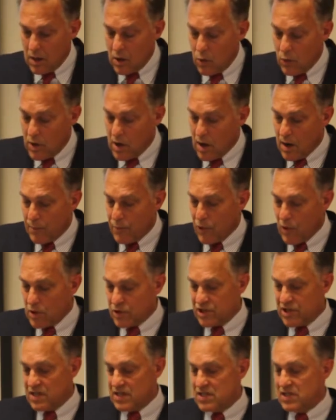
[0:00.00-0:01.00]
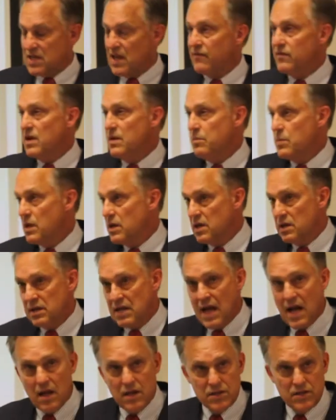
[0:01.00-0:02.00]
We are approaching $70 million
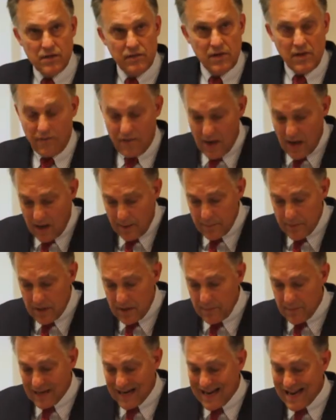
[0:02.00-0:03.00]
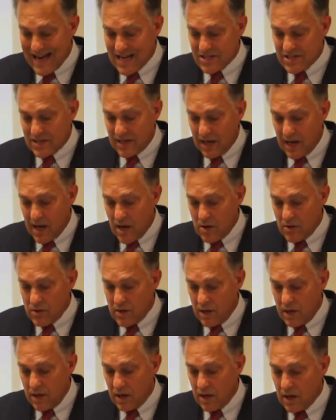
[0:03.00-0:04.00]
of development in Mecosta
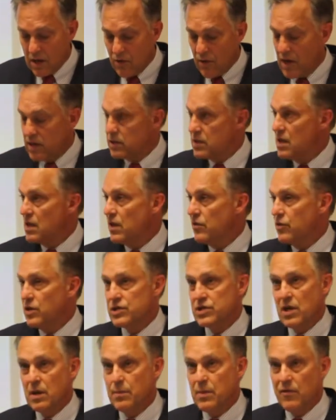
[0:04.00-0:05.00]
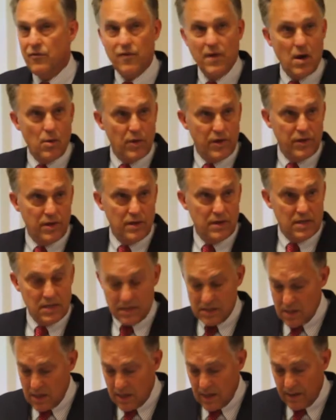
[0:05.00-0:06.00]
County, a great deal of which can be found within the
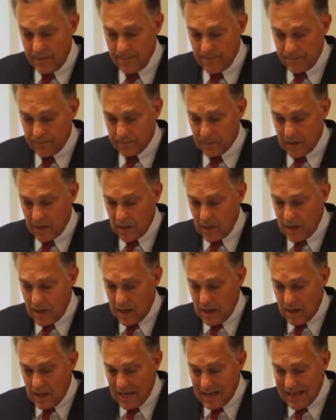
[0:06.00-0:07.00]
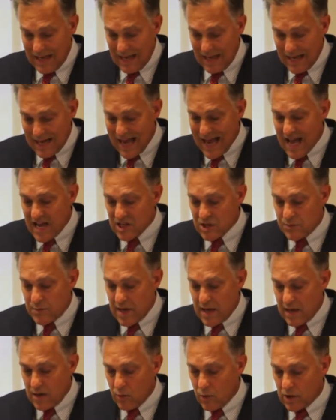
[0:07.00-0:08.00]
city. It has
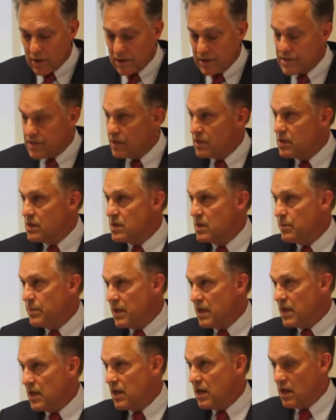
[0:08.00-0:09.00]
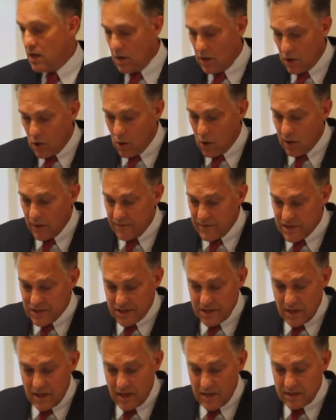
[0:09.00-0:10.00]
been and will continue to be a goal of the
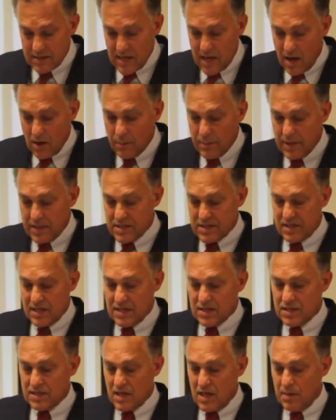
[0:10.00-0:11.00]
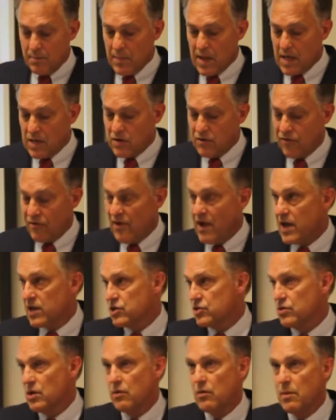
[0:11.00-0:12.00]
city to help business and
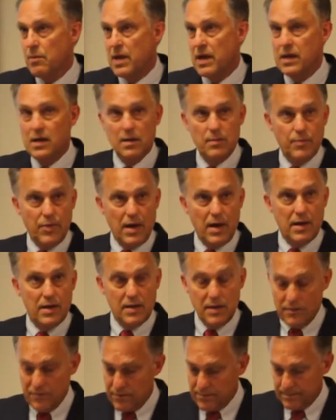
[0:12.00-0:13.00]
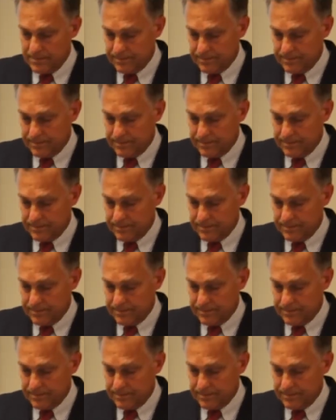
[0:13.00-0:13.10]
manufacturing remain competitive.